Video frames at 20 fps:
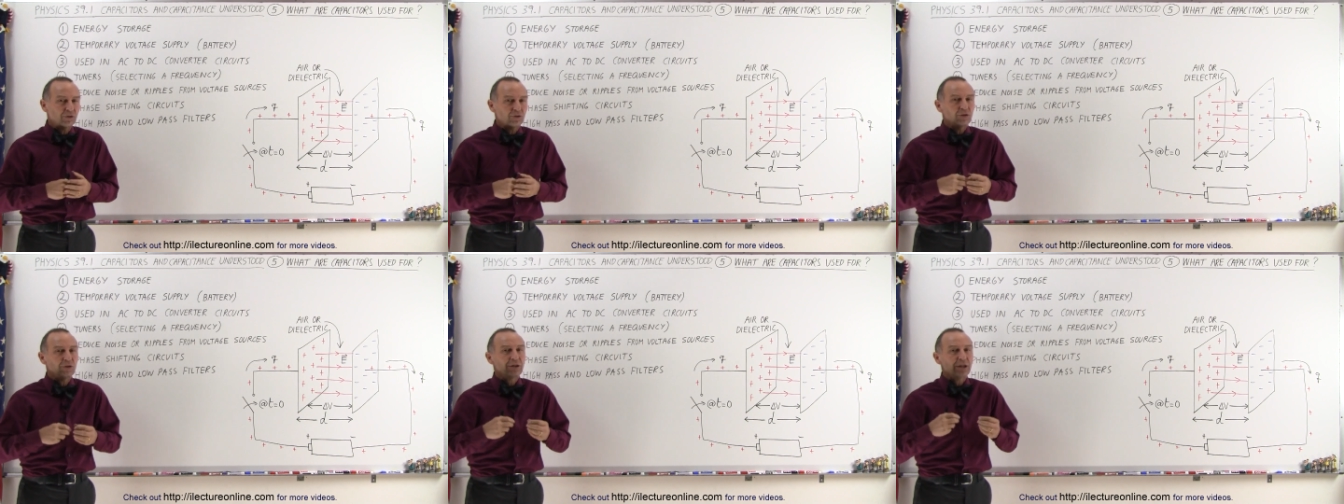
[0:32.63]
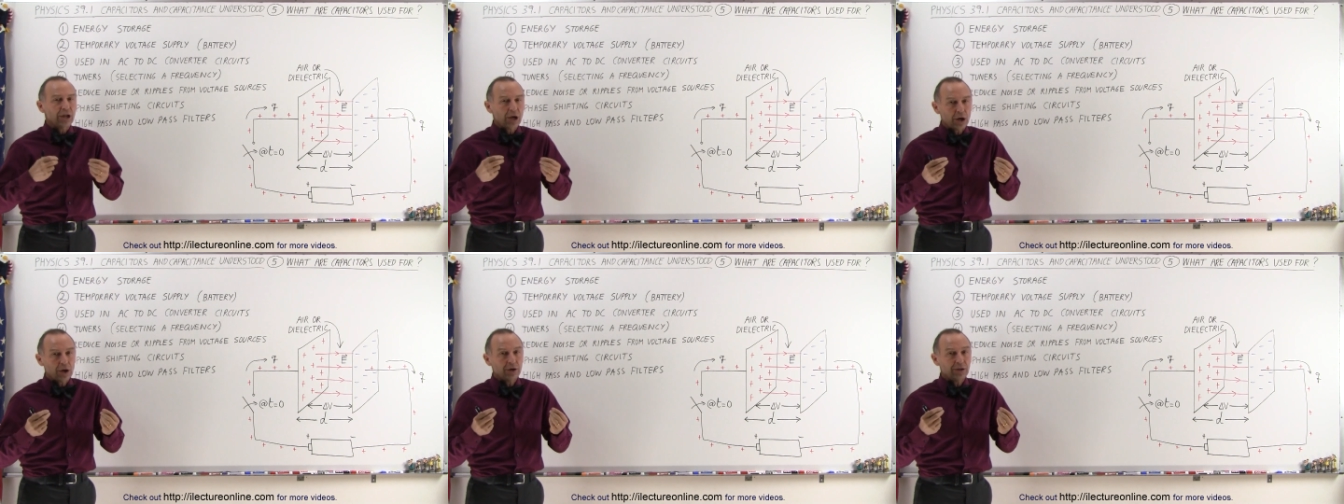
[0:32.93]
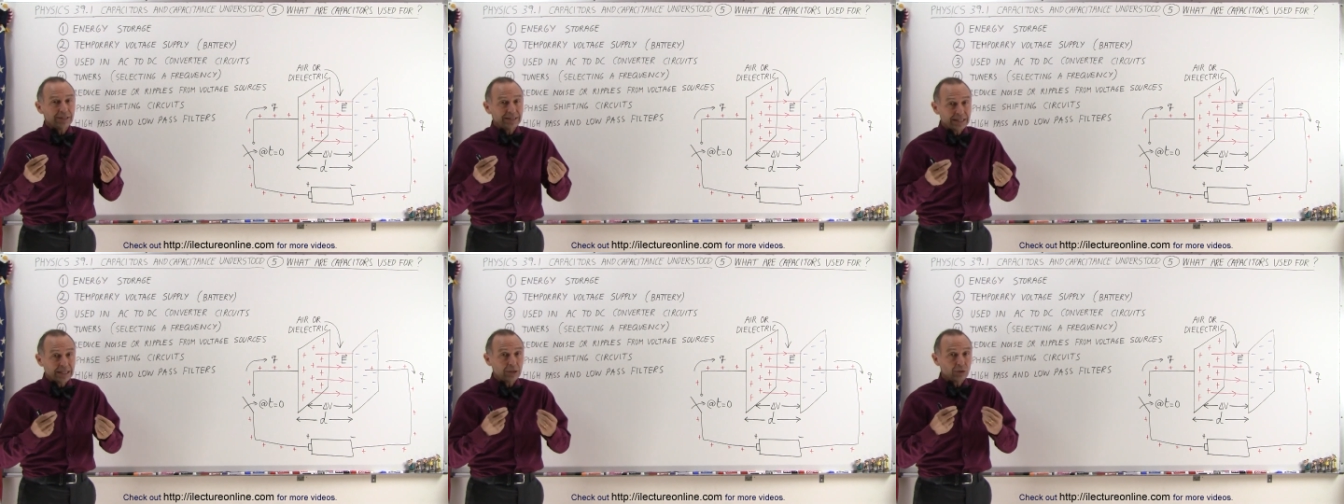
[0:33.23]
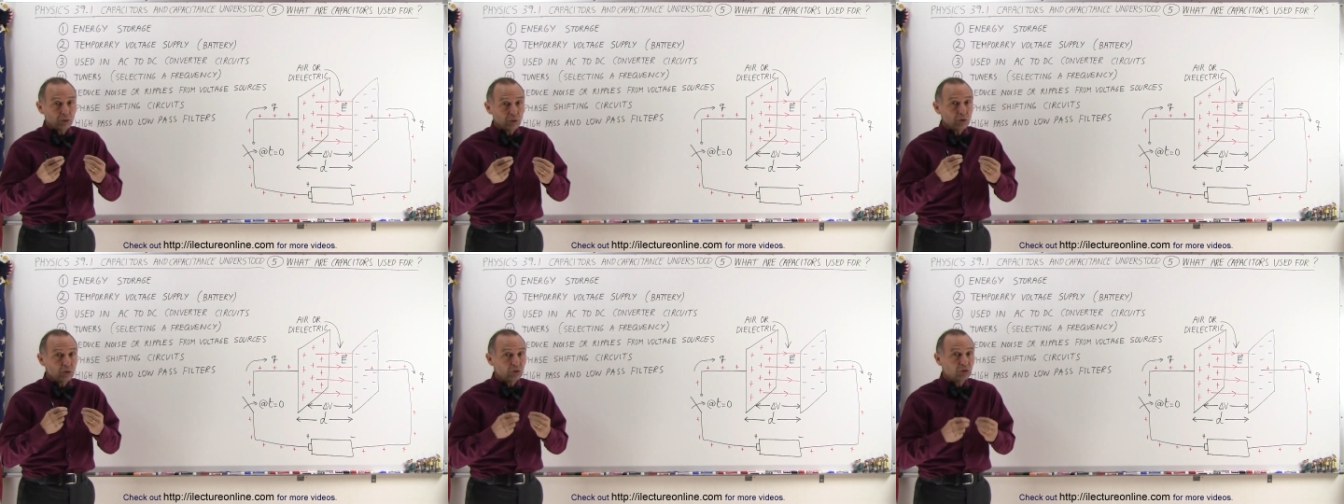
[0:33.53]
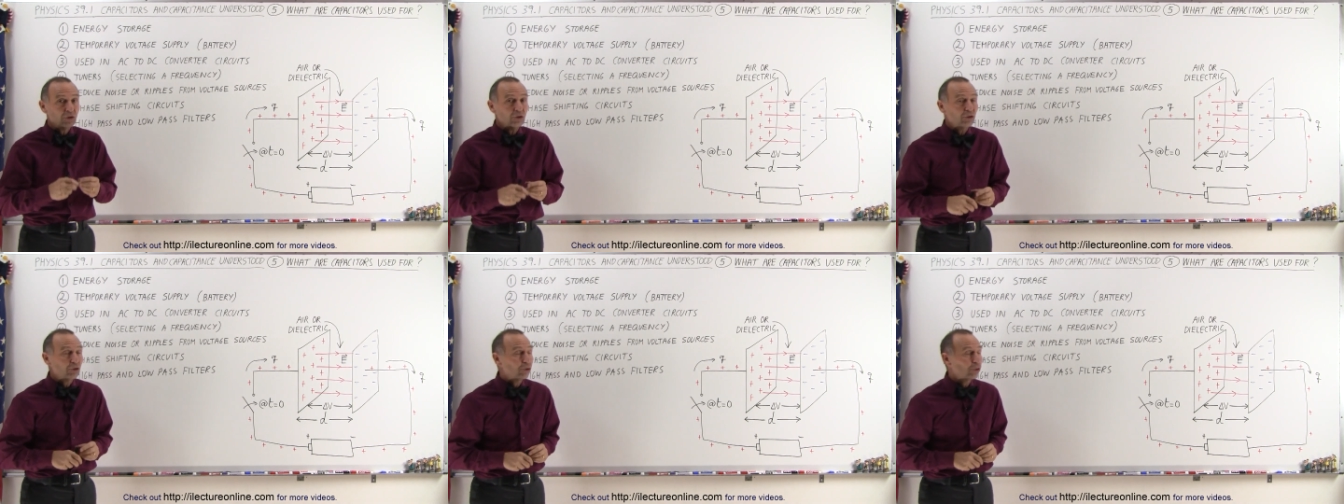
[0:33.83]
So they are indeed
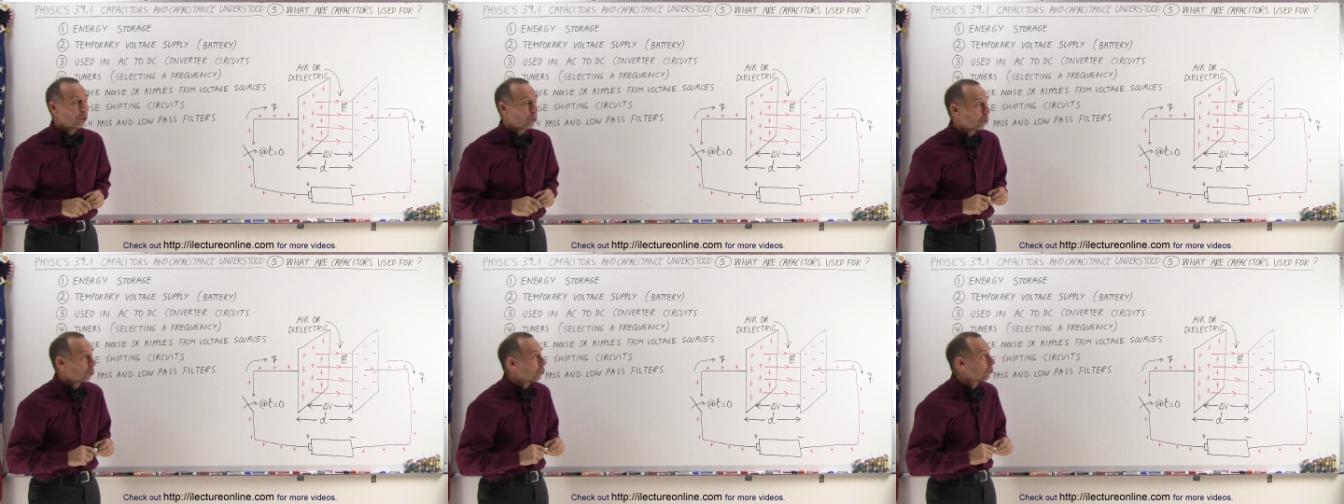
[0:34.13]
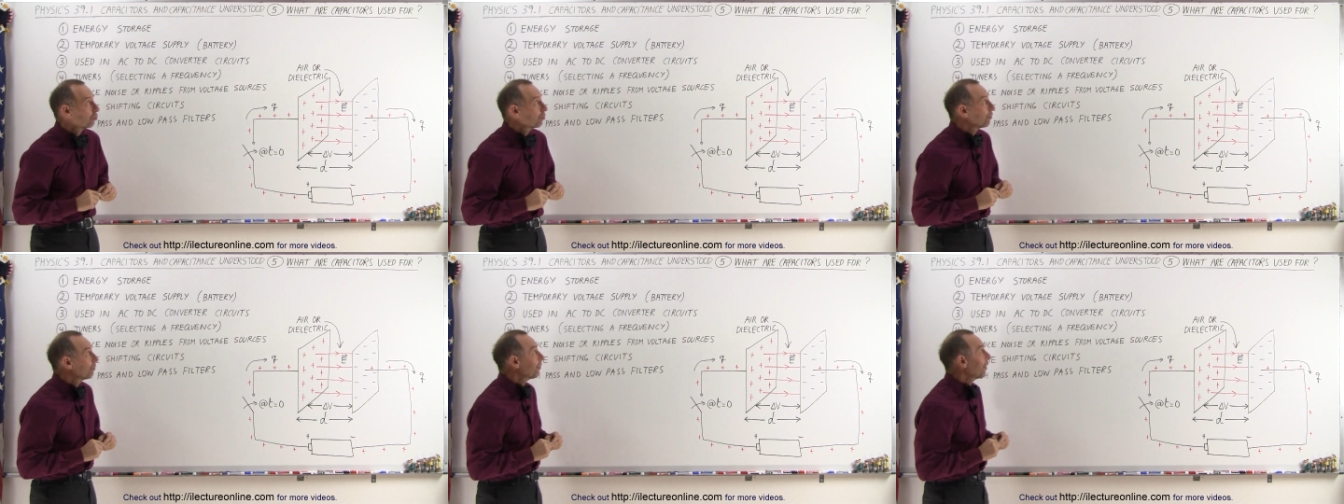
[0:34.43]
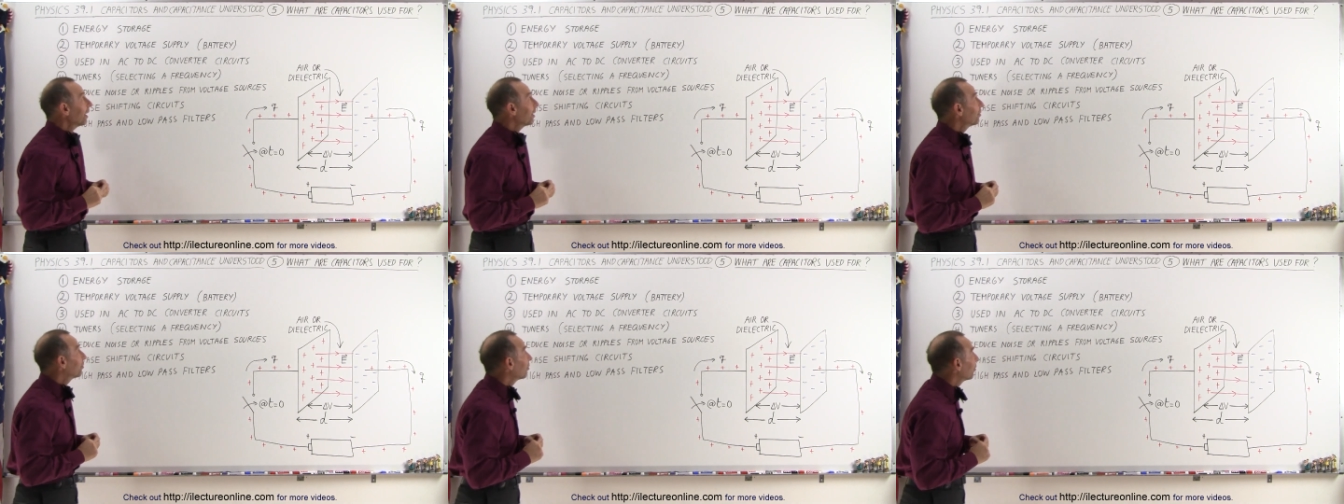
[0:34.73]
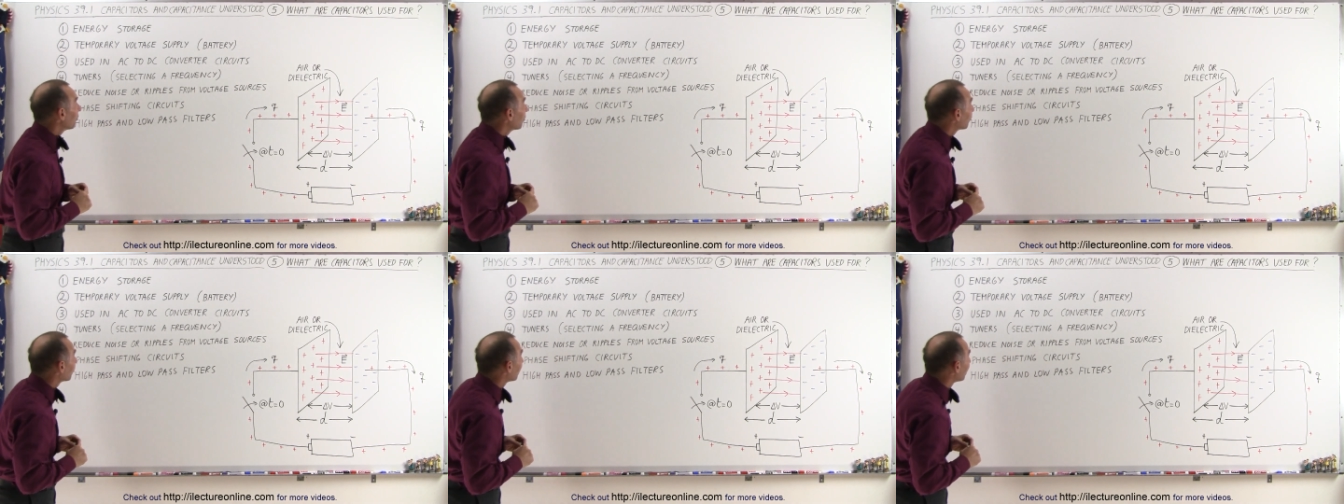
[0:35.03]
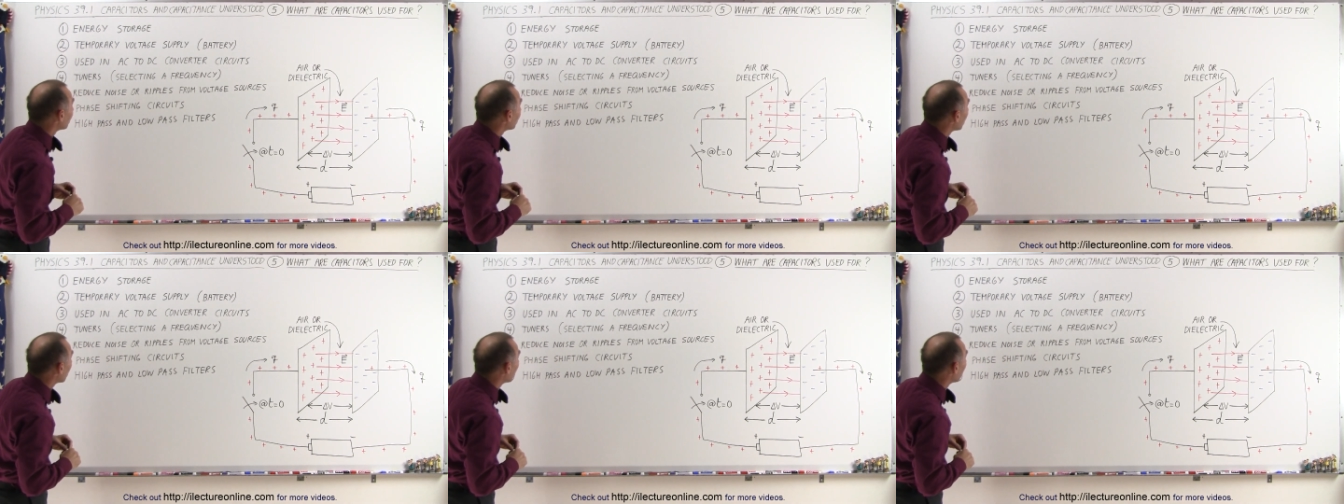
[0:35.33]
used as storage
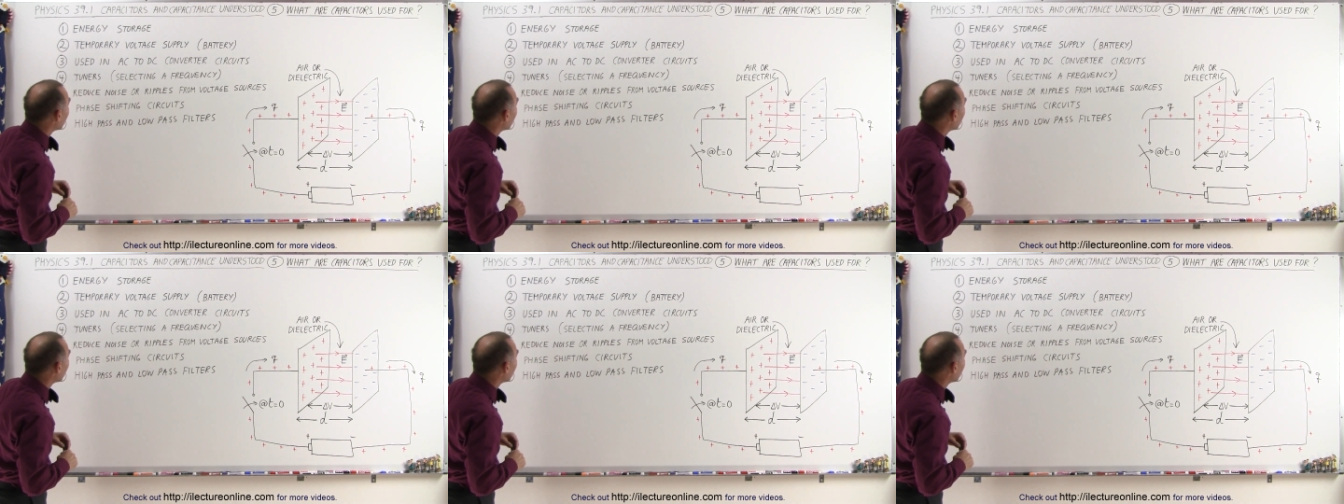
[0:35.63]
devices.